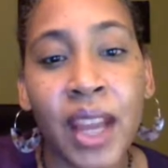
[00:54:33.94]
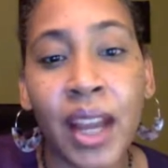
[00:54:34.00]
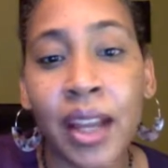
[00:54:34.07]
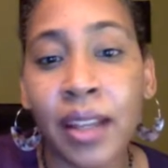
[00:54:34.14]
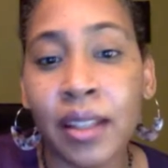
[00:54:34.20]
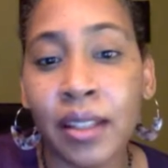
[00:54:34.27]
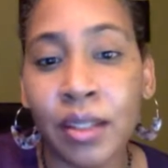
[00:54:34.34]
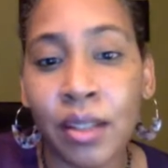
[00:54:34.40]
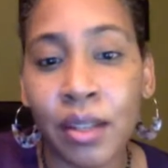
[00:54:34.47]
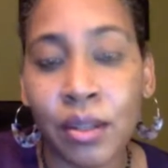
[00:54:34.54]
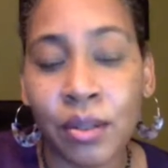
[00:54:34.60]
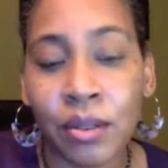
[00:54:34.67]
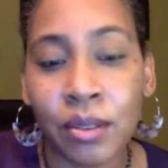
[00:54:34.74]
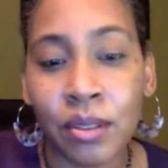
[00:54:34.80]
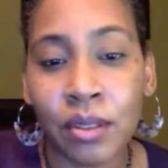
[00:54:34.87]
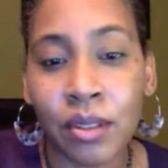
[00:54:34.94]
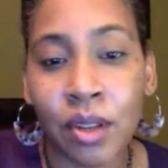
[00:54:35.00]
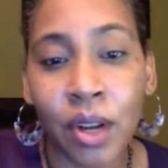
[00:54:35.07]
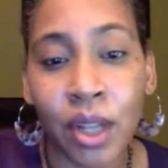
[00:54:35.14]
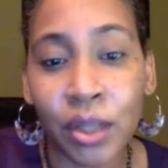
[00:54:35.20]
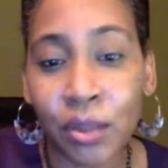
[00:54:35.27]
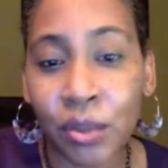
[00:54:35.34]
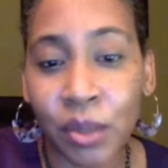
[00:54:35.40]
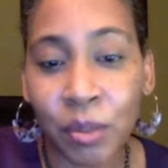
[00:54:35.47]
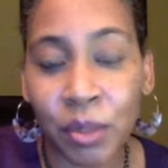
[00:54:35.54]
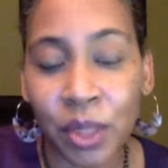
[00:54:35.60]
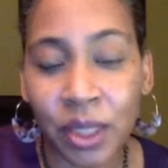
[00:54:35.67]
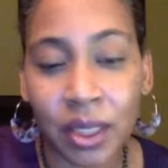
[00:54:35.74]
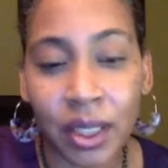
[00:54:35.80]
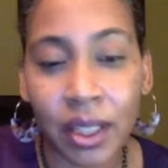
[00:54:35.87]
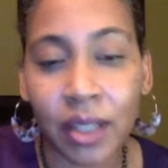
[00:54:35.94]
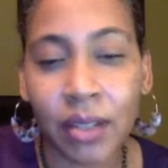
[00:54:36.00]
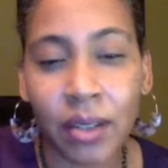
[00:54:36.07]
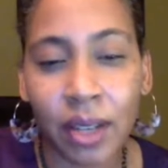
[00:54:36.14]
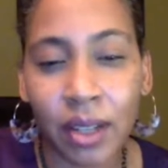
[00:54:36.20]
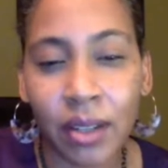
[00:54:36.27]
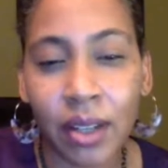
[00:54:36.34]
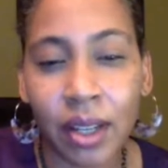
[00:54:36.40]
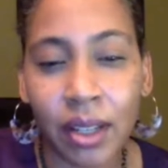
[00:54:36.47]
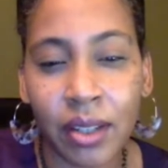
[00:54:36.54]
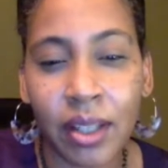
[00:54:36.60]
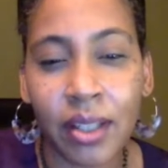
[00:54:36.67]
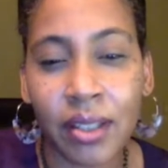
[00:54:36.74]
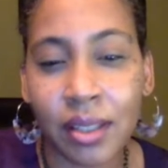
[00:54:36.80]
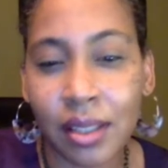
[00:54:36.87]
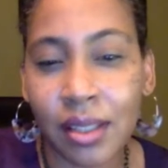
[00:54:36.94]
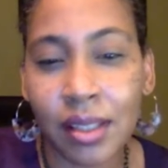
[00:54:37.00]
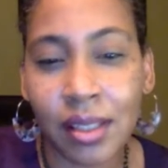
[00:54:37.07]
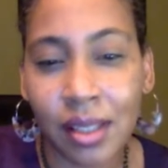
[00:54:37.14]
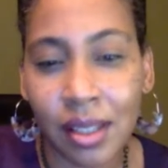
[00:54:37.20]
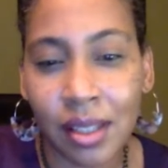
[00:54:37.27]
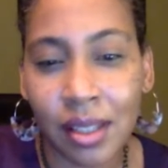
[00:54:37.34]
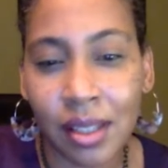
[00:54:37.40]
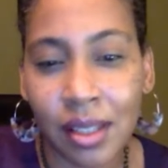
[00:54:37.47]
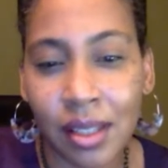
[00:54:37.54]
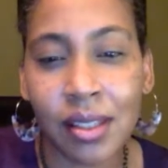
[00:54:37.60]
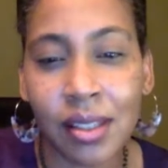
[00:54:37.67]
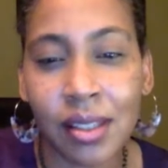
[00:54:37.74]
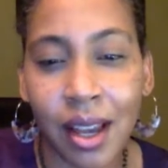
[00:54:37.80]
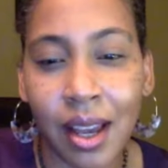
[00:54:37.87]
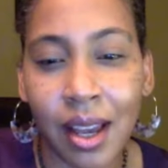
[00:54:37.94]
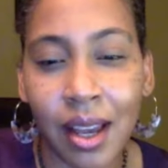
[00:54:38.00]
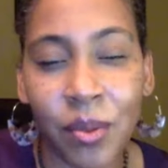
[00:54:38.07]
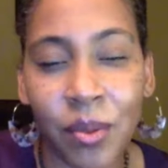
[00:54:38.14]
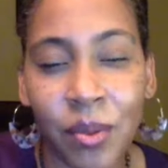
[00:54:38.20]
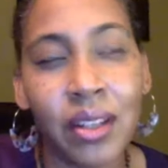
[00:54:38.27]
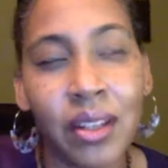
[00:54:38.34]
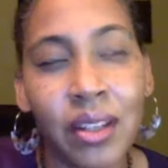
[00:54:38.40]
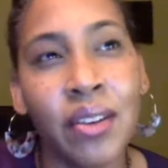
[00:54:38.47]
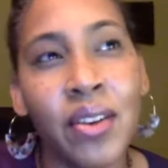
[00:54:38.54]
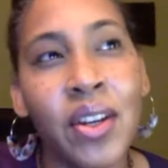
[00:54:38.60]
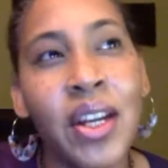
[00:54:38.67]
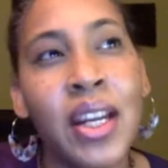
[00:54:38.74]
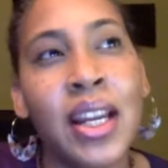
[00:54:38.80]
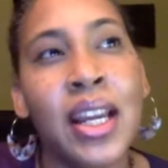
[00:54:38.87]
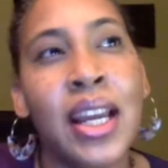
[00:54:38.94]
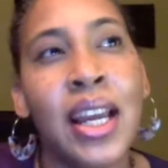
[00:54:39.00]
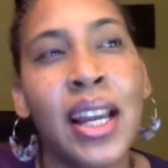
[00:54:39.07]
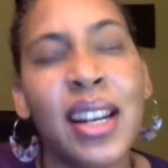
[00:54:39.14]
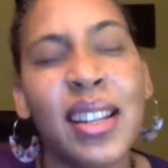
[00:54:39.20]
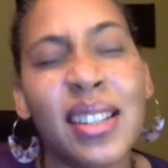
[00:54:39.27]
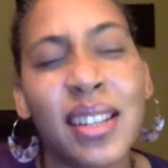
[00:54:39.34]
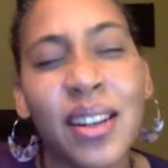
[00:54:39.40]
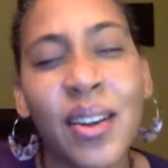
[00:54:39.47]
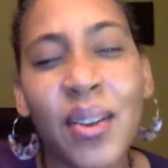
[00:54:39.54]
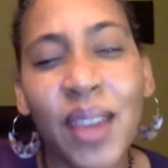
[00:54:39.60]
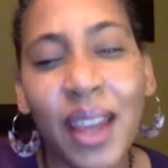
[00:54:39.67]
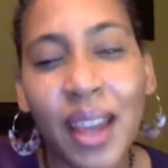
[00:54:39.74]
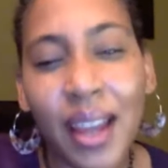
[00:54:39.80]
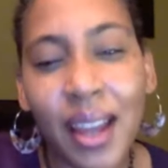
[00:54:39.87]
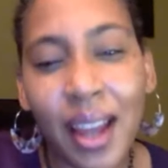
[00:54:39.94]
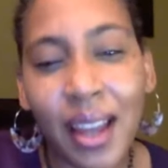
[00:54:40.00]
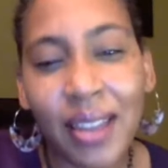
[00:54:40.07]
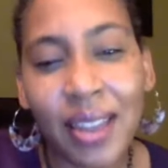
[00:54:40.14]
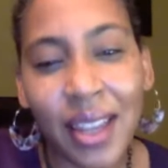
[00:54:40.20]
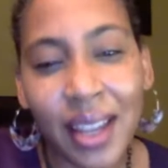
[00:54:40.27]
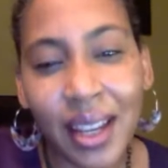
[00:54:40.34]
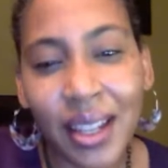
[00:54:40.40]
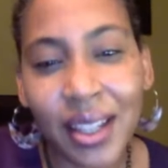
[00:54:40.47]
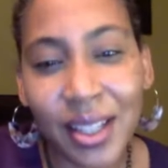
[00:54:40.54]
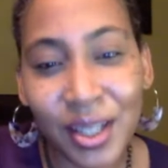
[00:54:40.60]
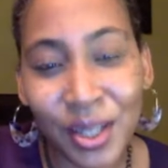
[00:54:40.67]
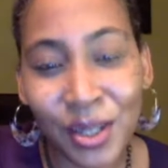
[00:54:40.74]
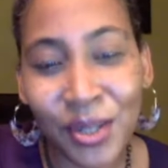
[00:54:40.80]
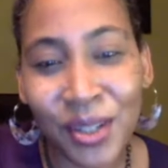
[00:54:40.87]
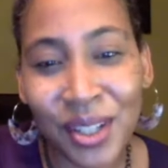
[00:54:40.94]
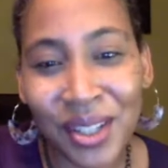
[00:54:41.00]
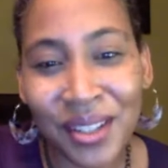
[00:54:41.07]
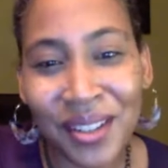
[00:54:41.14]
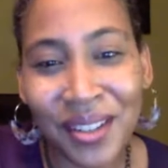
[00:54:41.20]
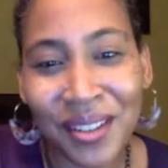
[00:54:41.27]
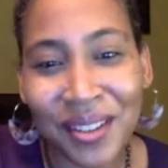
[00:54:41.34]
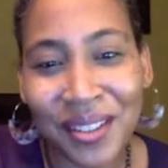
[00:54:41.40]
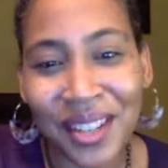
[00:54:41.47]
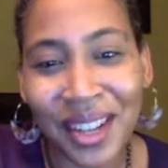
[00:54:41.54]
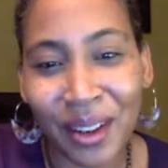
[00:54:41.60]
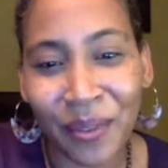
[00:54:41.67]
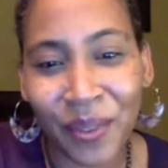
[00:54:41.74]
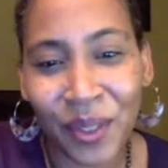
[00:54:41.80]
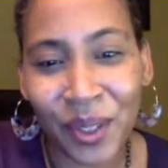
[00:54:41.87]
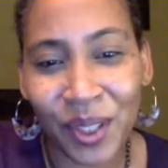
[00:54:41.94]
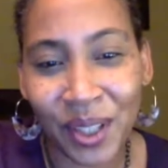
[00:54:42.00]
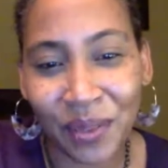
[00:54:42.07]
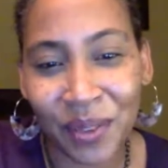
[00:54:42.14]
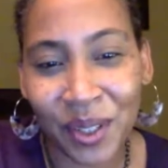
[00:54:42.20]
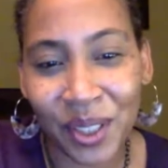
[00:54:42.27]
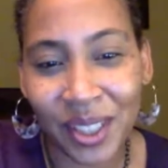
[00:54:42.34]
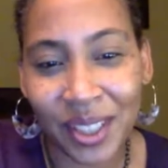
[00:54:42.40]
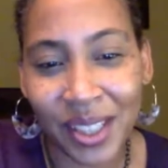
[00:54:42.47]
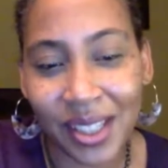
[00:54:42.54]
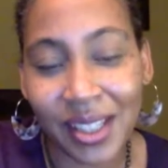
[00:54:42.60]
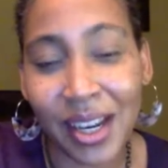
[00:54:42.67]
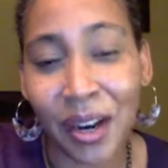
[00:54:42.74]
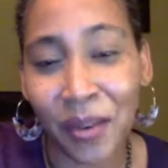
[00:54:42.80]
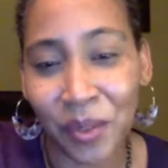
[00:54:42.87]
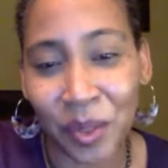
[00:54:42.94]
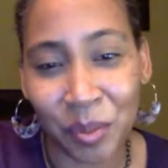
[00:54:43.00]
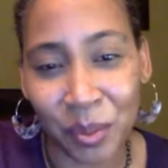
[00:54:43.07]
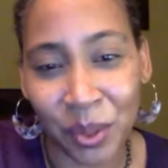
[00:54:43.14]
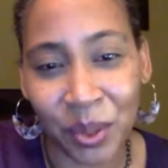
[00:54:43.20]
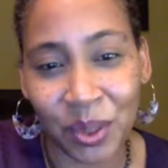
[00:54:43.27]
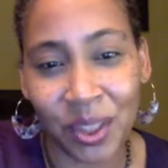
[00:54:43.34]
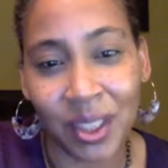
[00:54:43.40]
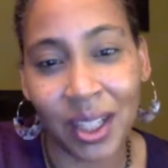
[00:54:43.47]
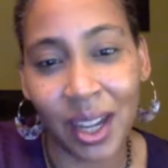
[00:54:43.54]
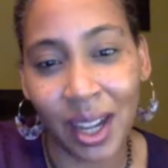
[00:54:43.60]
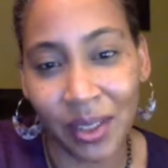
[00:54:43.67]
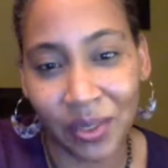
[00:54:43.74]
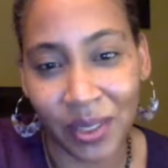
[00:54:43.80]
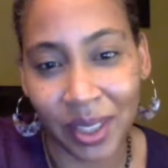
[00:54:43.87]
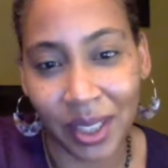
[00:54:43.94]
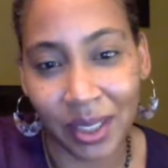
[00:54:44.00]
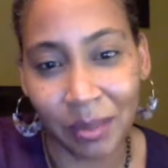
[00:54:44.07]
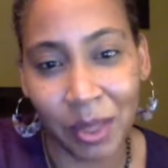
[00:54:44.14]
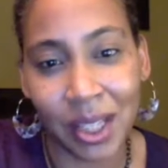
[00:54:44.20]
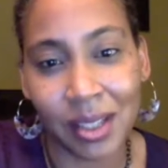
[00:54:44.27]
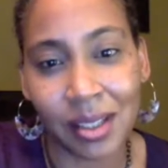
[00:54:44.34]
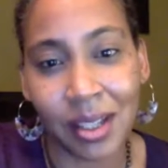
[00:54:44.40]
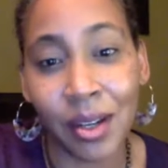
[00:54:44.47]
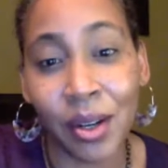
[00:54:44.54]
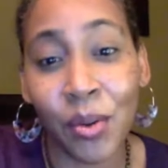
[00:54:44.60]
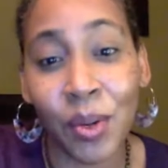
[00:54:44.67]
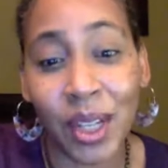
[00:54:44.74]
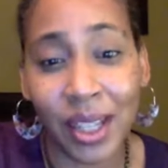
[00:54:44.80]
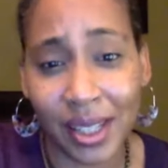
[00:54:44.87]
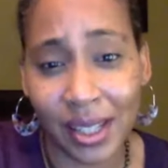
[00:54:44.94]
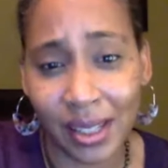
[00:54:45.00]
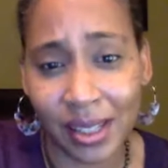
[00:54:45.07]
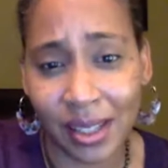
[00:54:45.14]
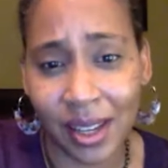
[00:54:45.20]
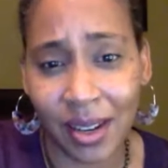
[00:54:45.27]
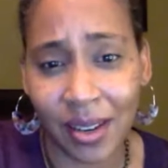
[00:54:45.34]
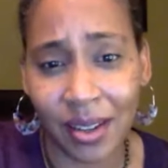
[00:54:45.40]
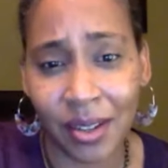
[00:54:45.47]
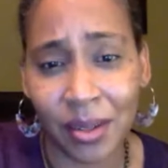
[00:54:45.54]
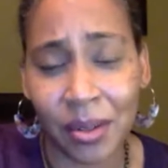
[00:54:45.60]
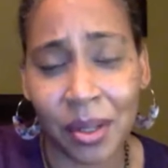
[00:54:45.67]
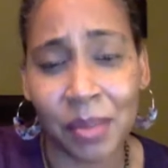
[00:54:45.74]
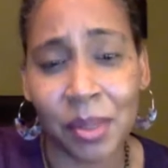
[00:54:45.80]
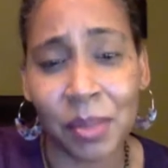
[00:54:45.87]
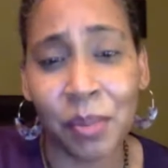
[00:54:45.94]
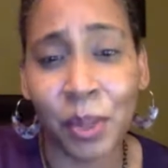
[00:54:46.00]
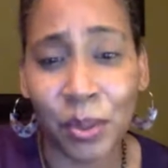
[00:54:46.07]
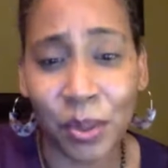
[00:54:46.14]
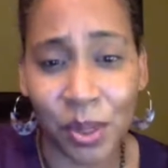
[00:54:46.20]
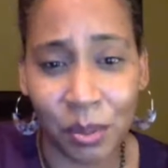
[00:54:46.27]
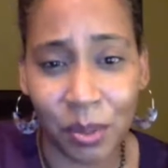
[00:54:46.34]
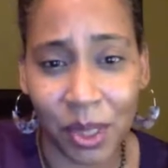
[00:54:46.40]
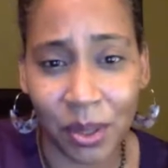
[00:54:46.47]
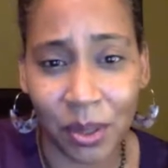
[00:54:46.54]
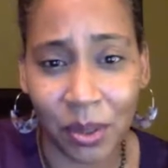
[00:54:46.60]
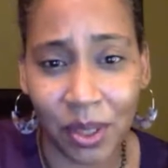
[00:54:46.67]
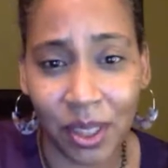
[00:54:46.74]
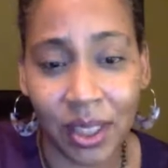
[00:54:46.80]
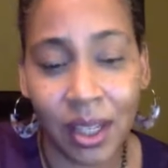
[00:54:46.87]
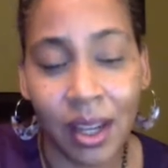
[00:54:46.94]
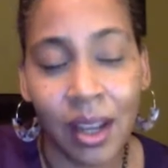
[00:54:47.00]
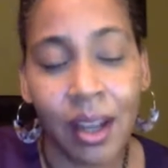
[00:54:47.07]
I, gone through the book, like, okay, this is that, or what, and I was like, okay, I think I can do it, like I feel at least comfortable and confident because I know what it is now. I know what I'm supposed to be doing.